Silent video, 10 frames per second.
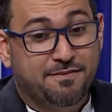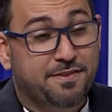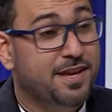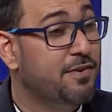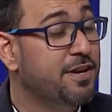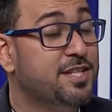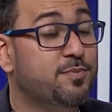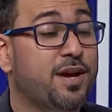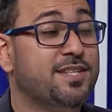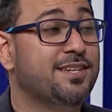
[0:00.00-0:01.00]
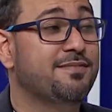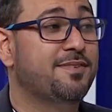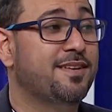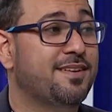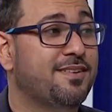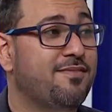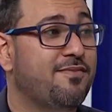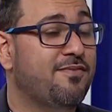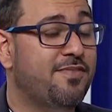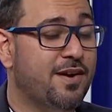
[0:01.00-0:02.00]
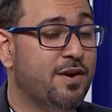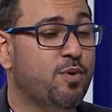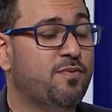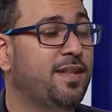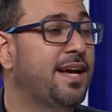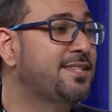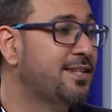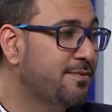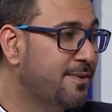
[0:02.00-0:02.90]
Very expressive, very reflective.